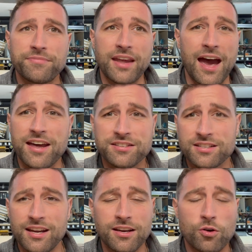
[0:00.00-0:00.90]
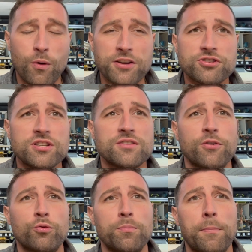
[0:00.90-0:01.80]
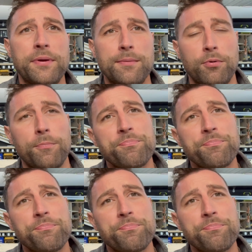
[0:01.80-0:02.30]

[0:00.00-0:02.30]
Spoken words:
ask questions of a group of people.